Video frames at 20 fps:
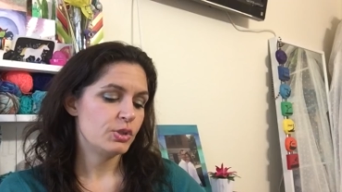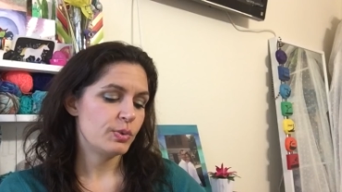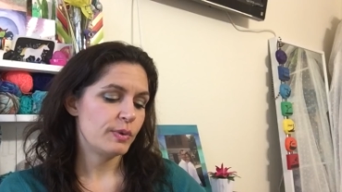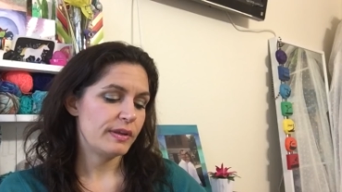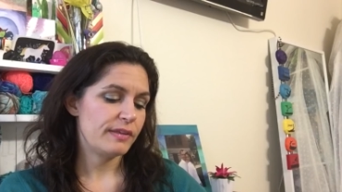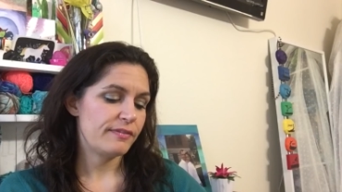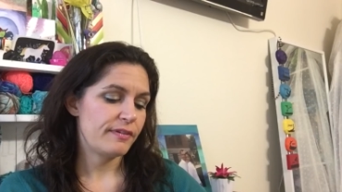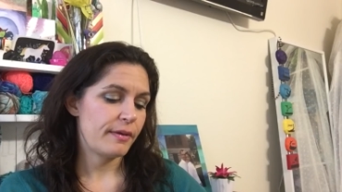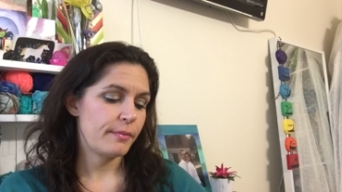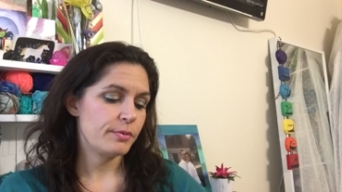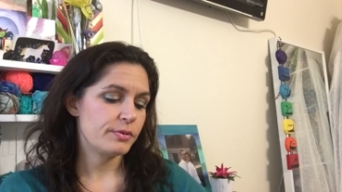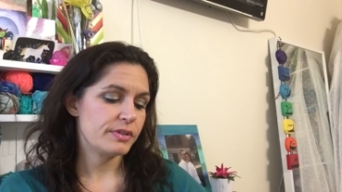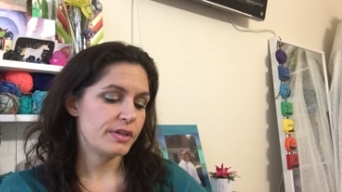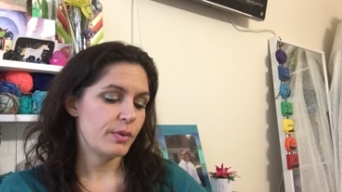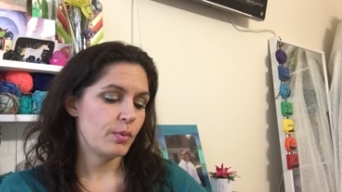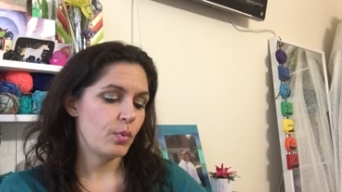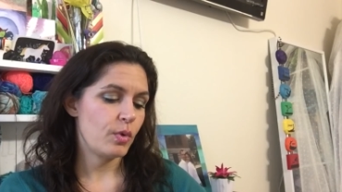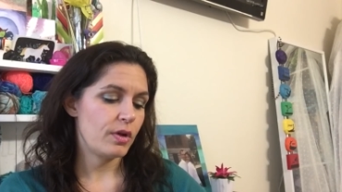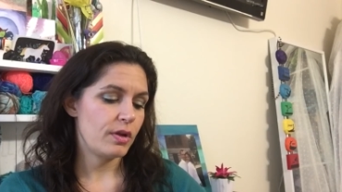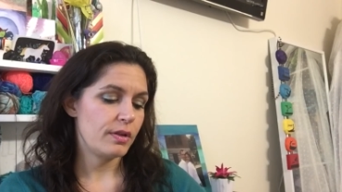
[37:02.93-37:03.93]

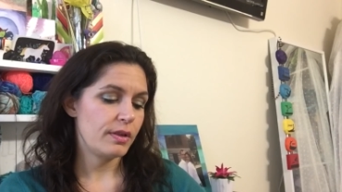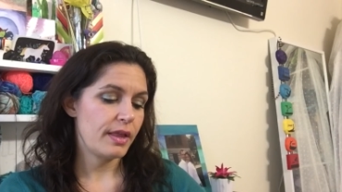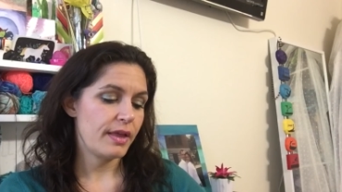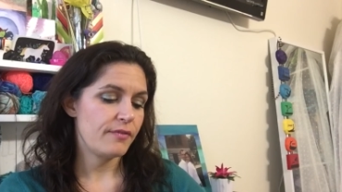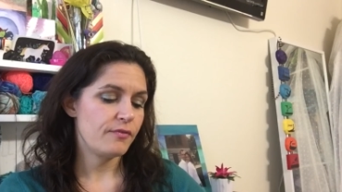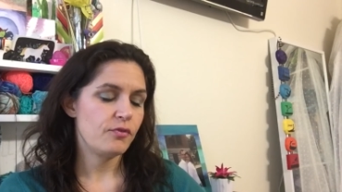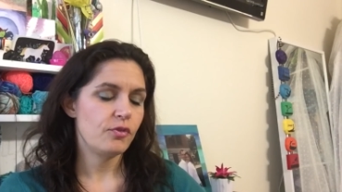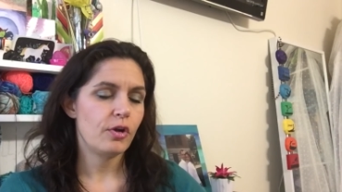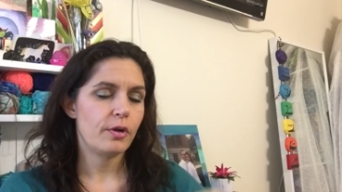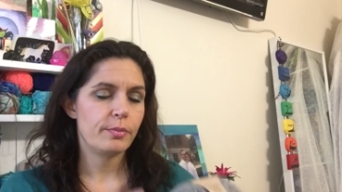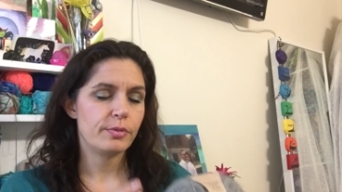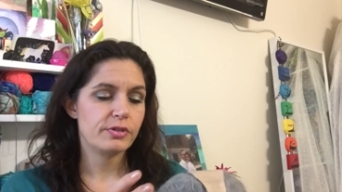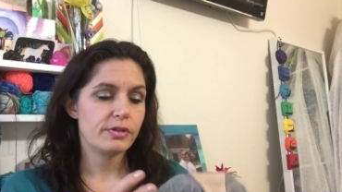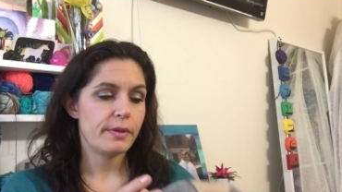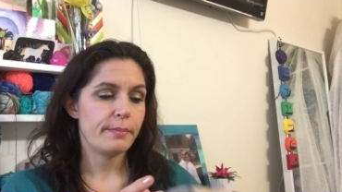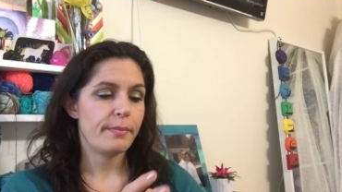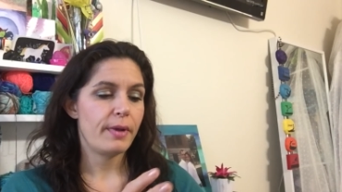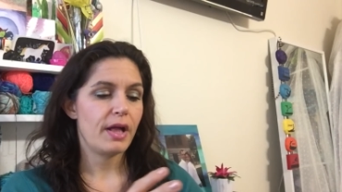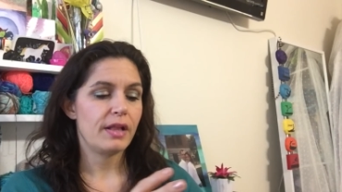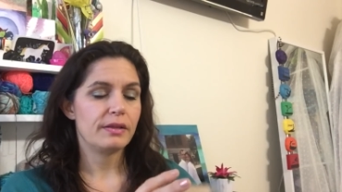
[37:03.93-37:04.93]
25% wool, and
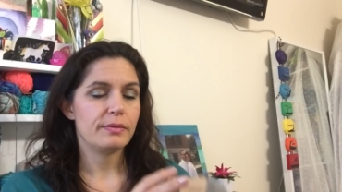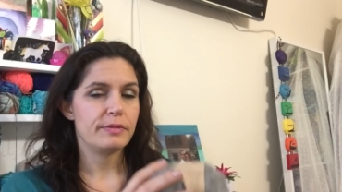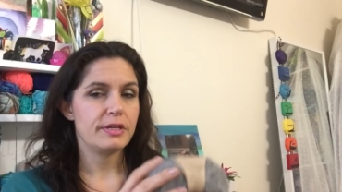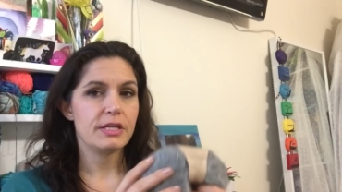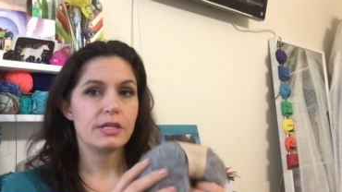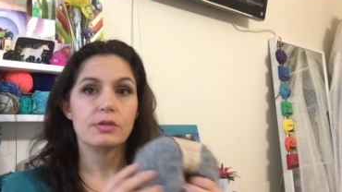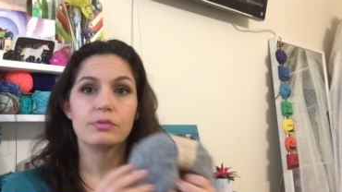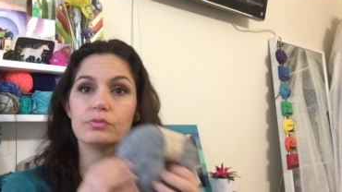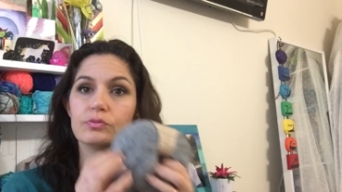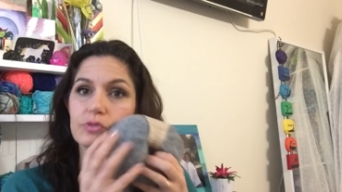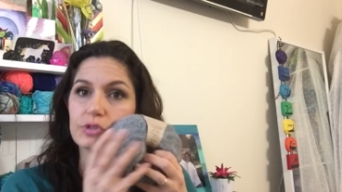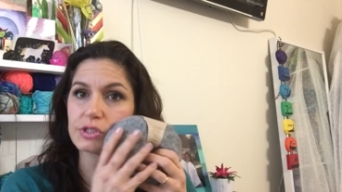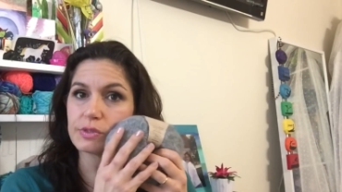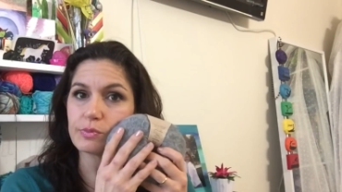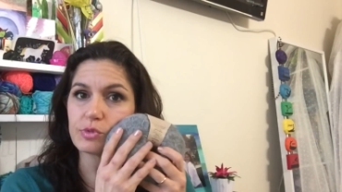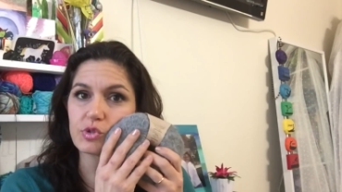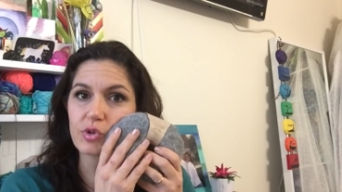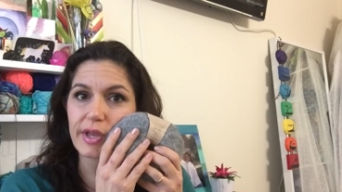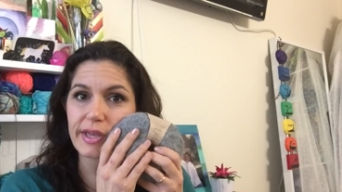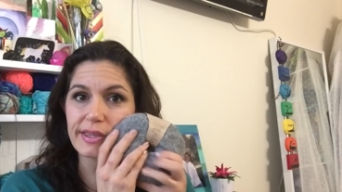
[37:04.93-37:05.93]
4% polyamide for
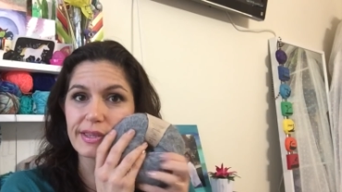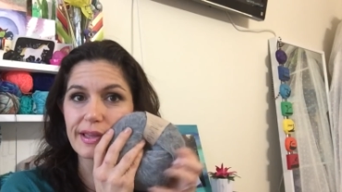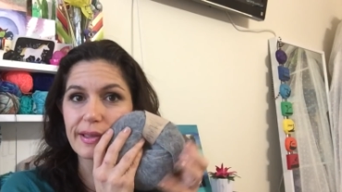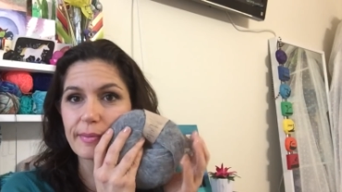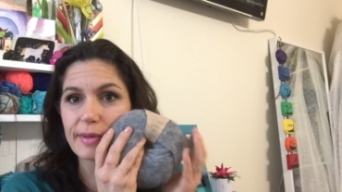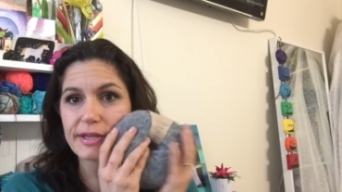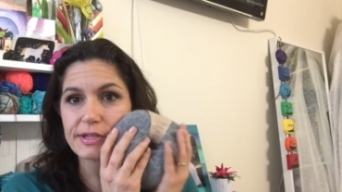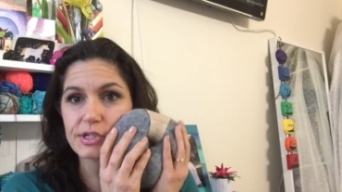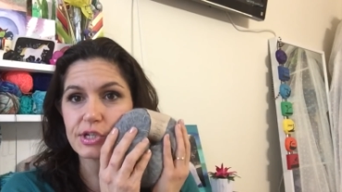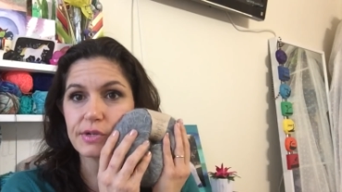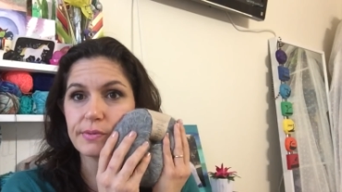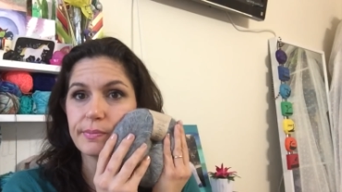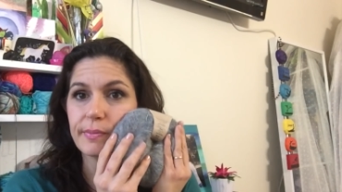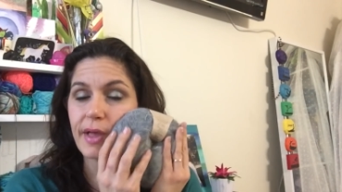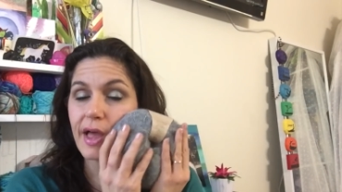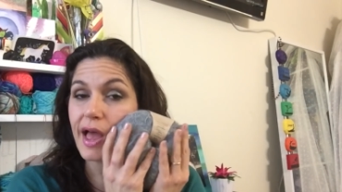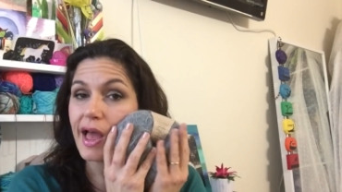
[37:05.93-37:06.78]
some strength, I imagine.